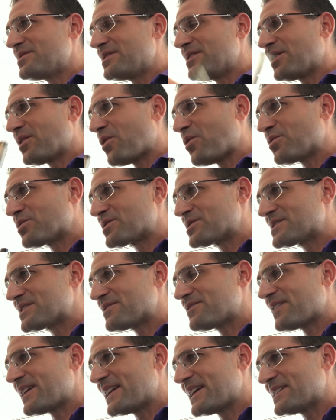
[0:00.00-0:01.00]
the holders
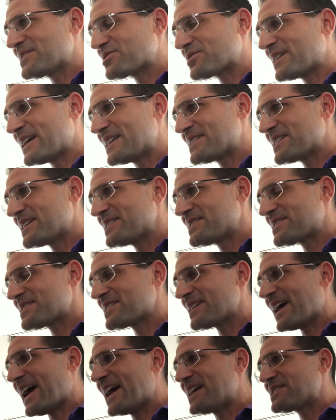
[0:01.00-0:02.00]
of financial
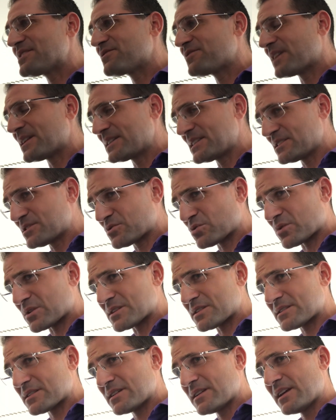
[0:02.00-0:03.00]
assets as a funding
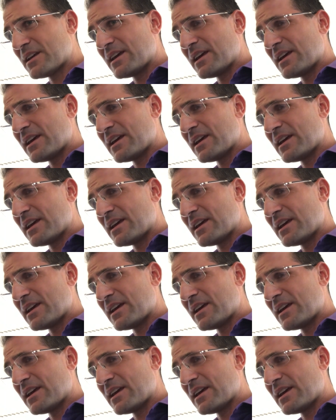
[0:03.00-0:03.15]
source.